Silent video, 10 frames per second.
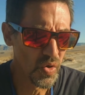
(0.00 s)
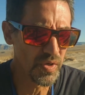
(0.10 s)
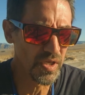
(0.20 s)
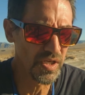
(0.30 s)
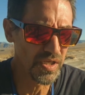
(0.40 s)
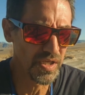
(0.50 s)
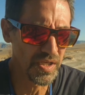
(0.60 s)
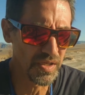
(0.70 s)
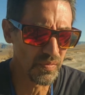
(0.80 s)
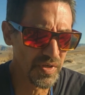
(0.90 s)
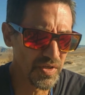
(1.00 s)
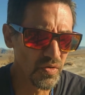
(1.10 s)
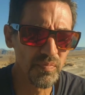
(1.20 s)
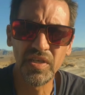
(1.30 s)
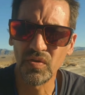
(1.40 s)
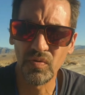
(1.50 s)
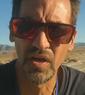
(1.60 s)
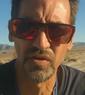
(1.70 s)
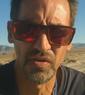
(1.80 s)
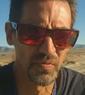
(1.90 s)
We don't mess
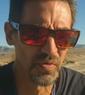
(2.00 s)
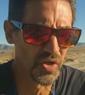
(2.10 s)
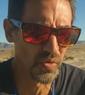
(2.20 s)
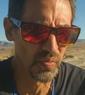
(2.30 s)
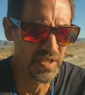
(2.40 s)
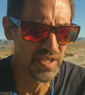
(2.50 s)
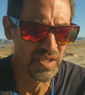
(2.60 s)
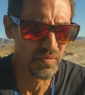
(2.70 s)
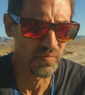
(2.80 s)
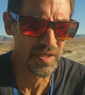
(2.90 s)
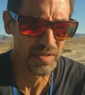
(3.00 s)
around on the road. We